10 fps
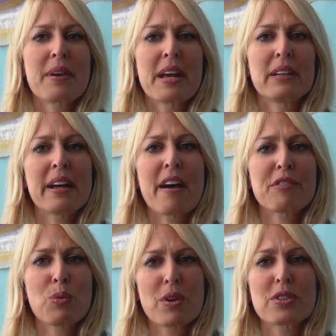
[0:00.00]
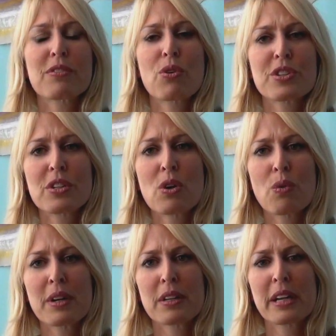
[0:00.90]
And afterwards, of course, you don't
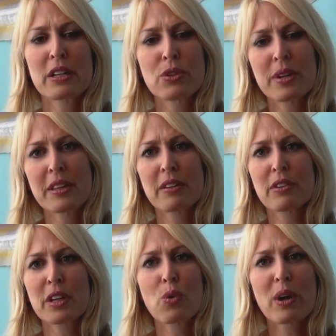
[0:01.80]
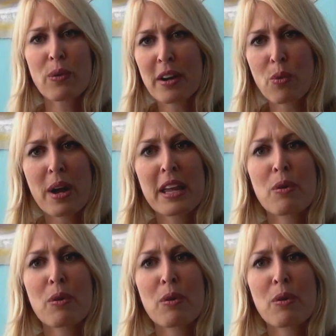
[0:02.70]
want to like do anything really quick right away.